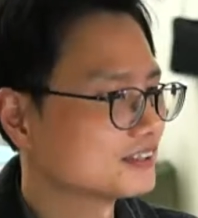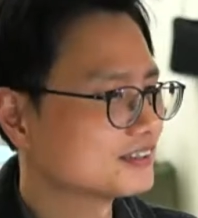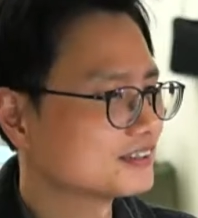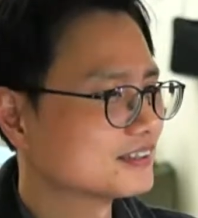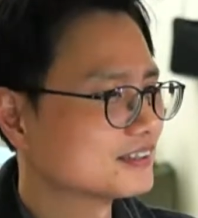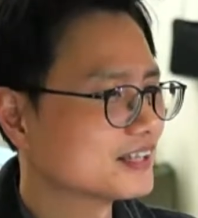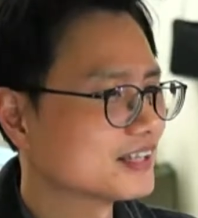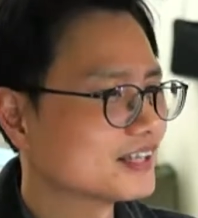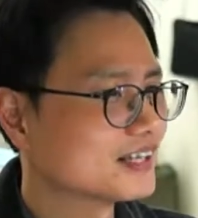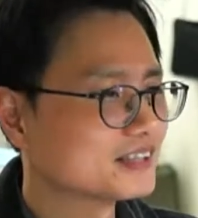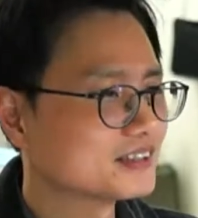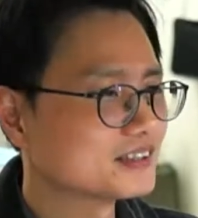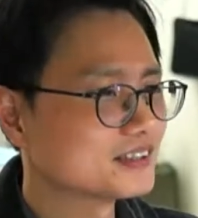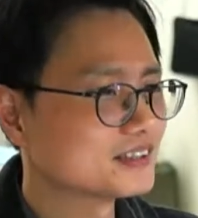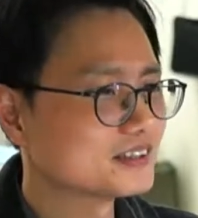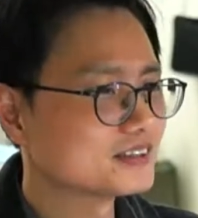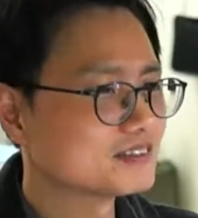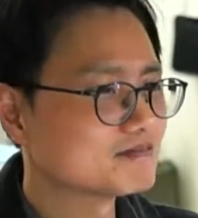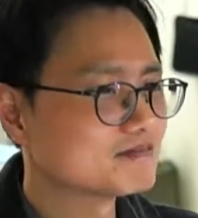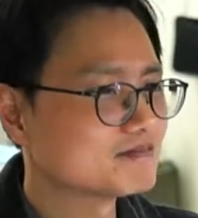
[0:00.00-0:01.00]
then
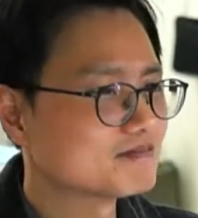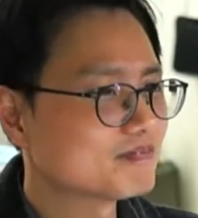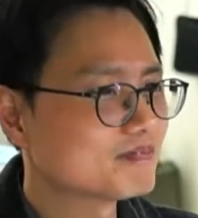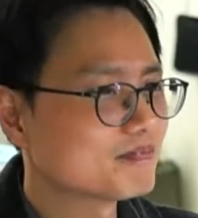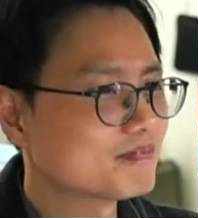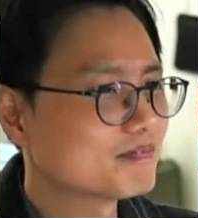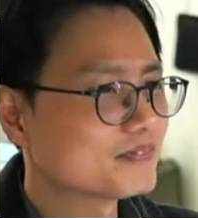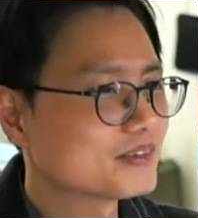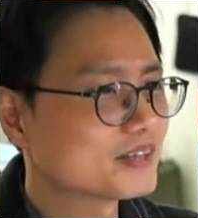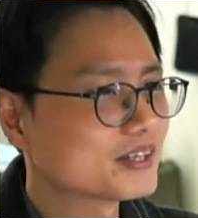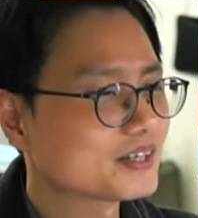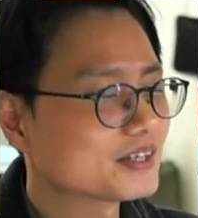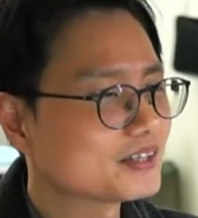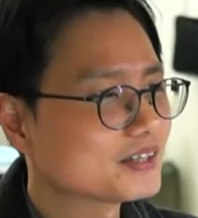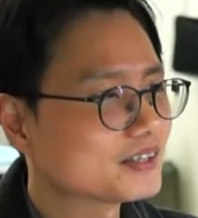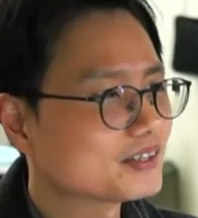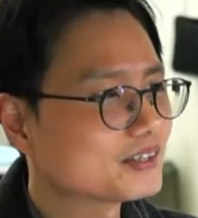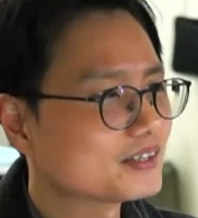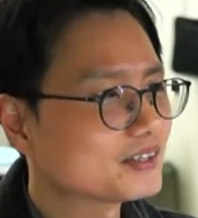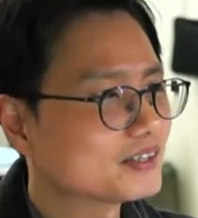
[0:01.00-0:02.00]

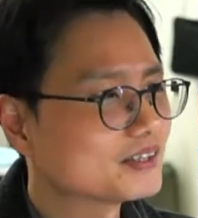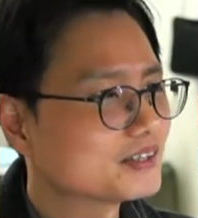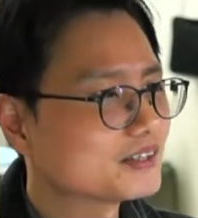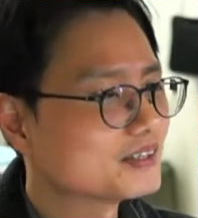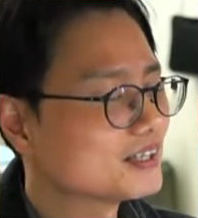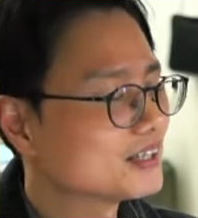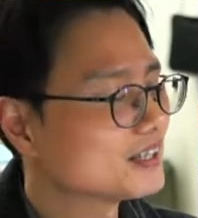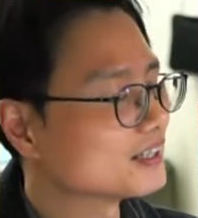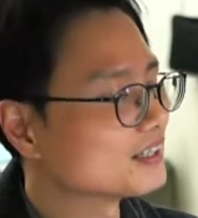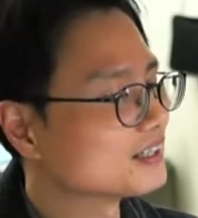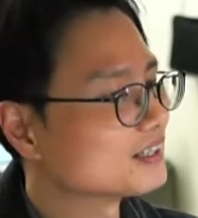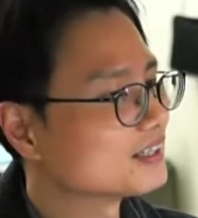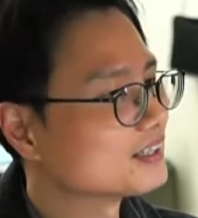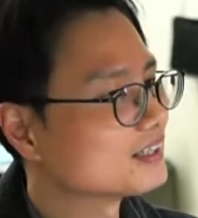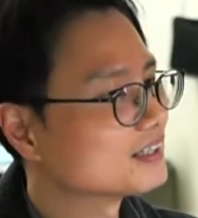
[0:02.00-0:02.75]
yeah,